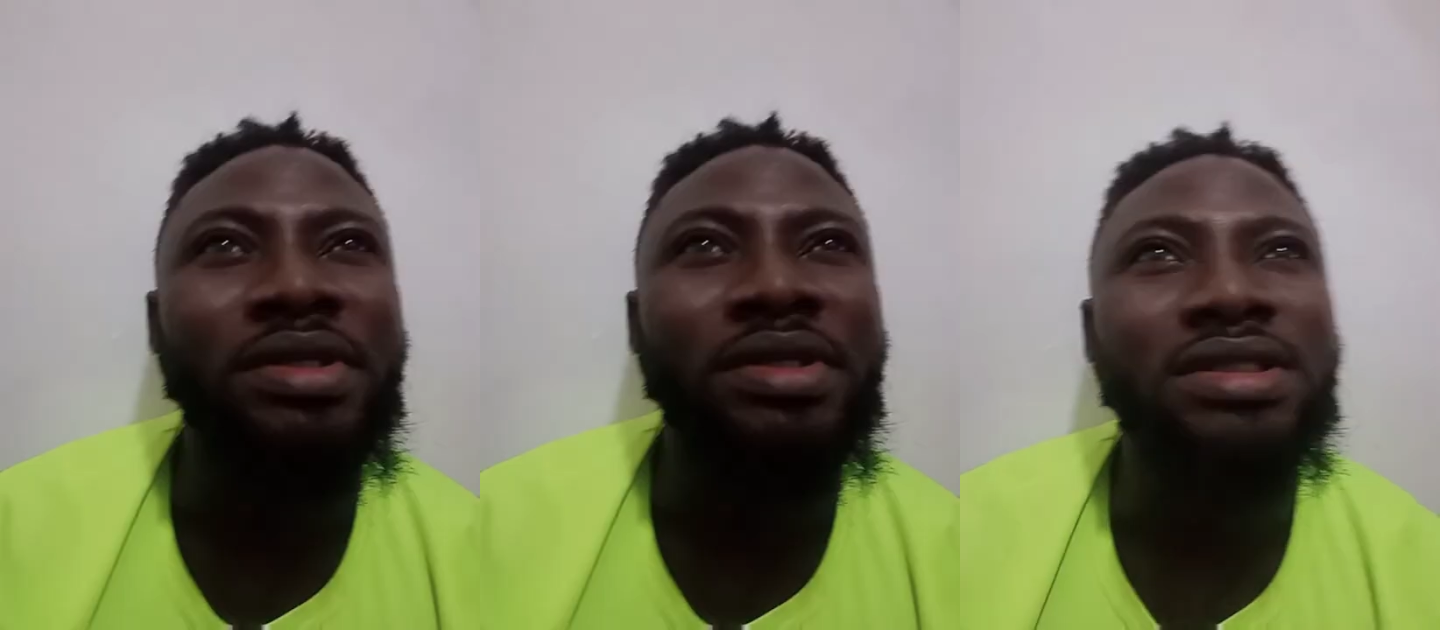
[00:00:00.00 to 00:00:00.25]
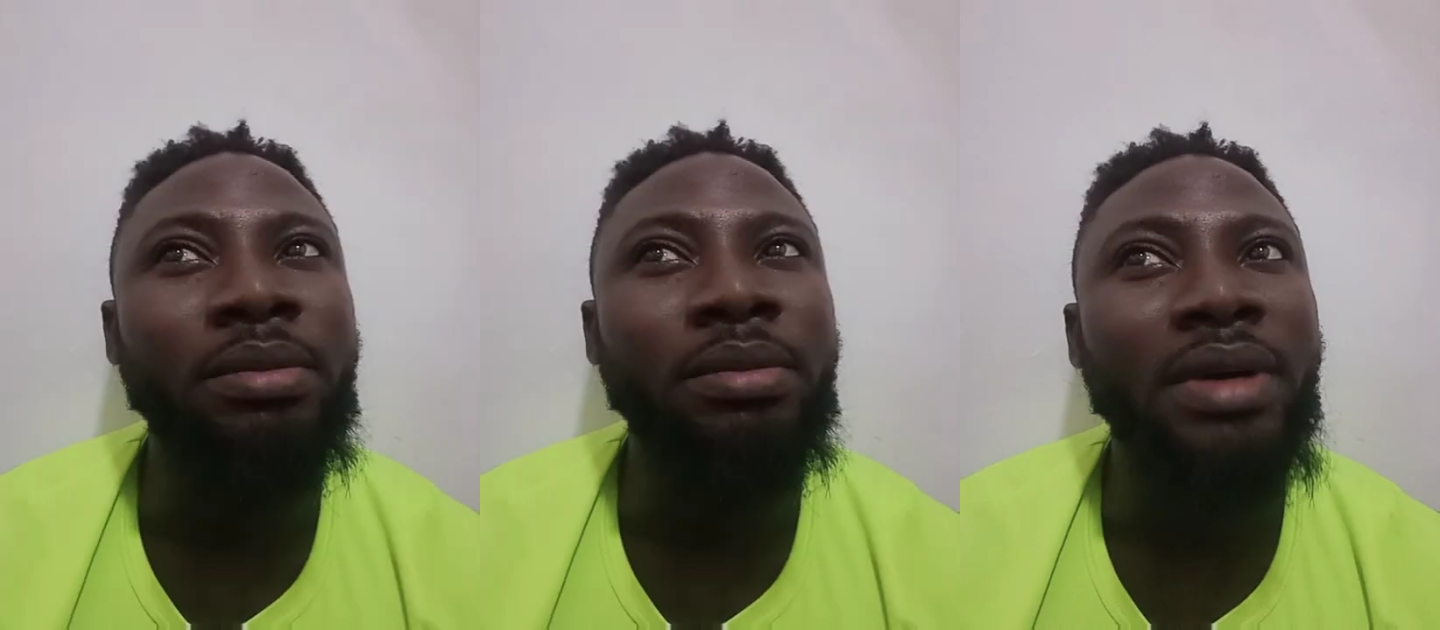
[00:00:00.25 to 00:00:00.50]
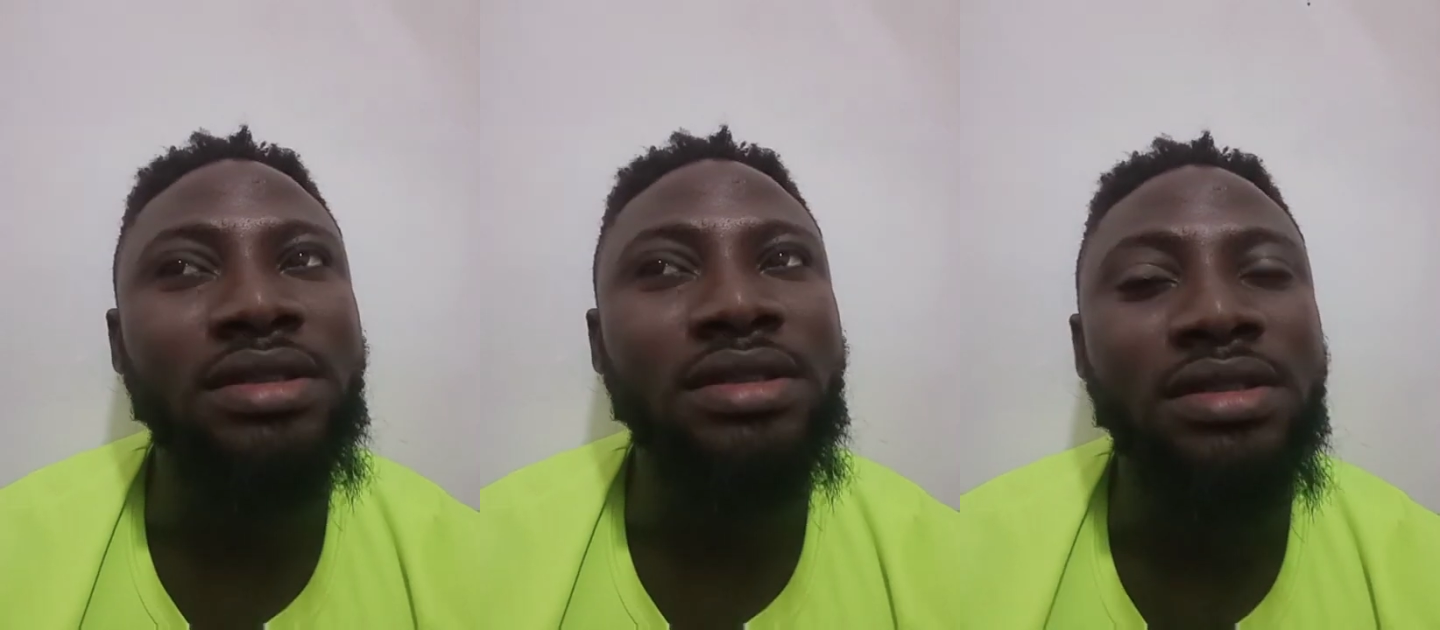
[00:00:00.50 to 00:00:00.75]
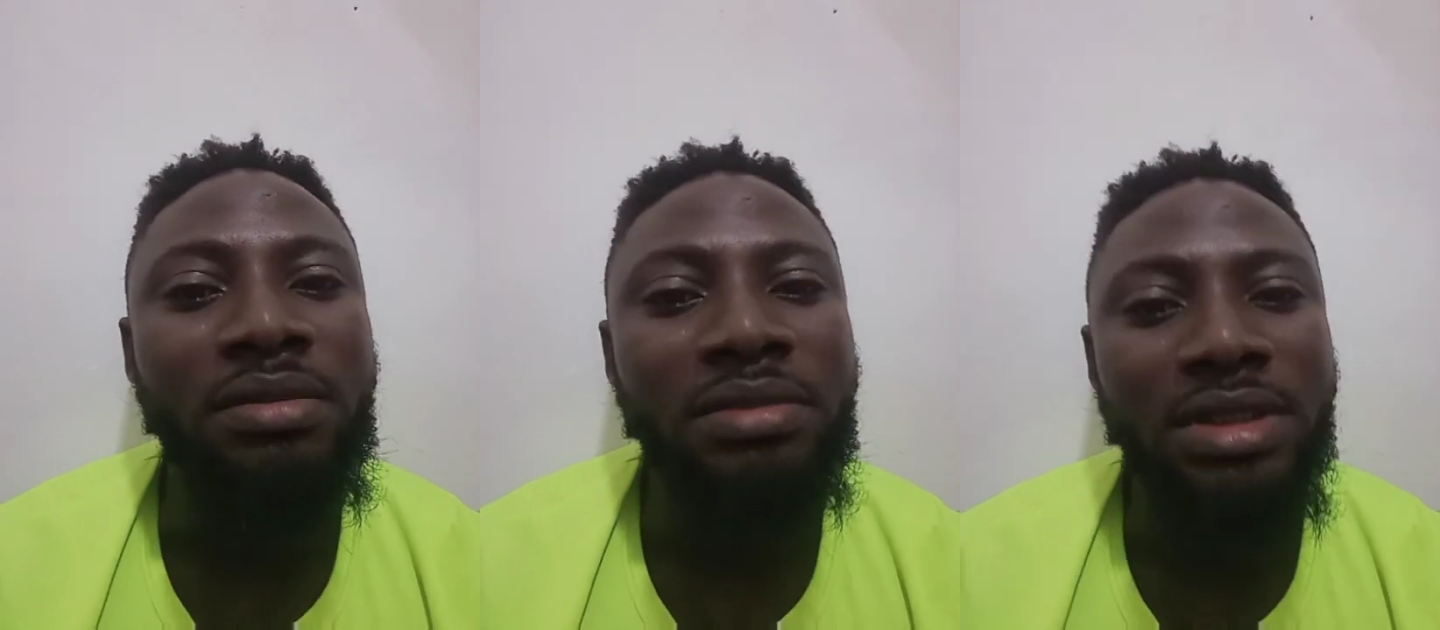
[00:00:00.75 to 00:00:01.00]
these slippers or
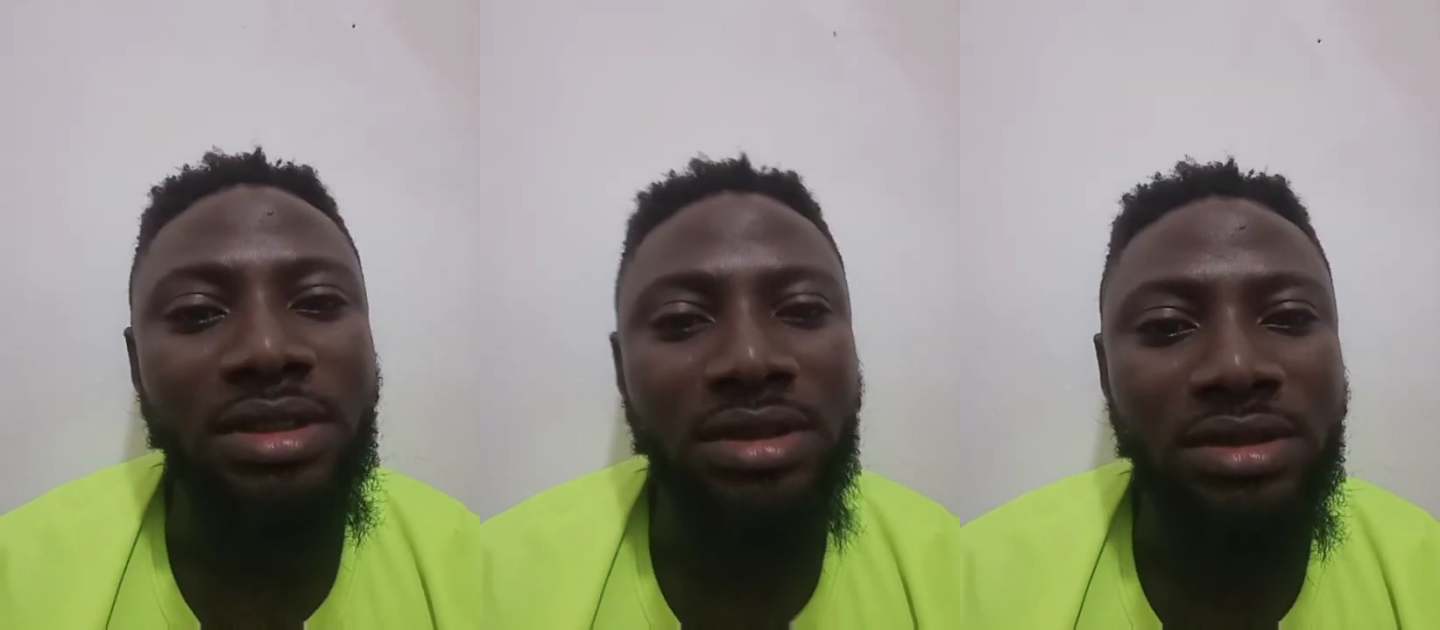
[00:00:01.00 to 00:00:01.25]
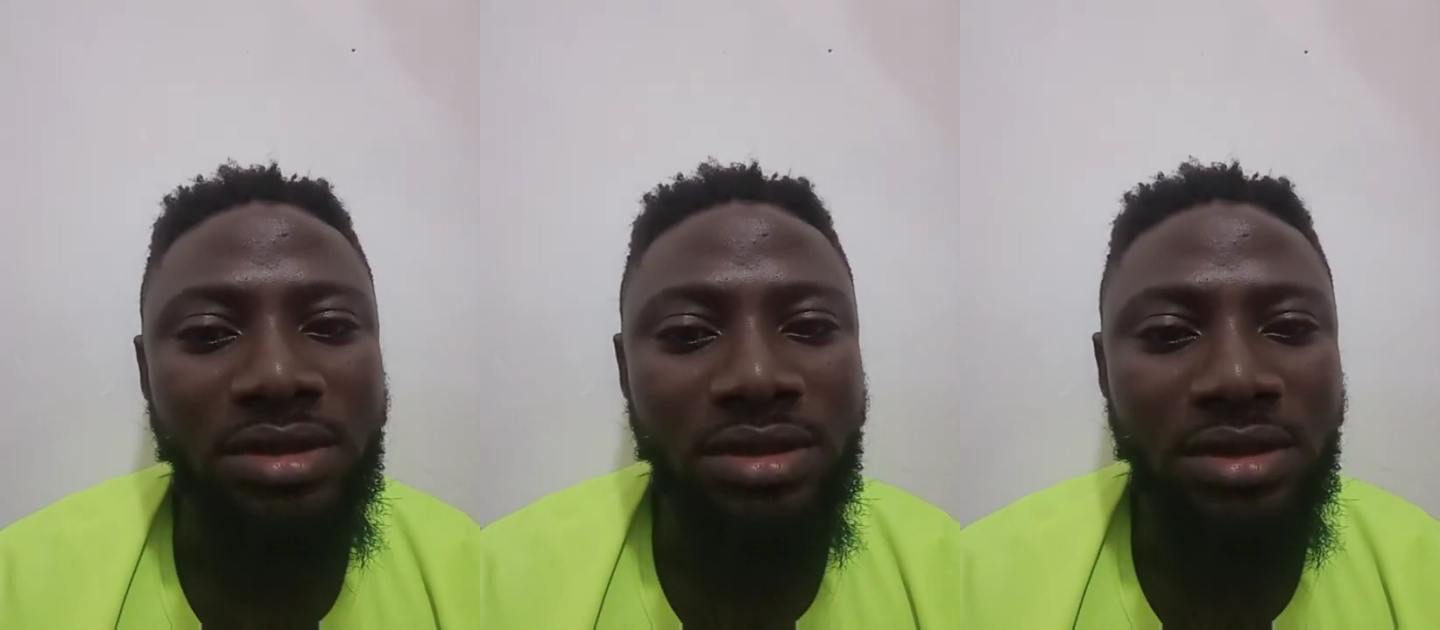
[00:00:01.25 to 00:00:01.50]
something,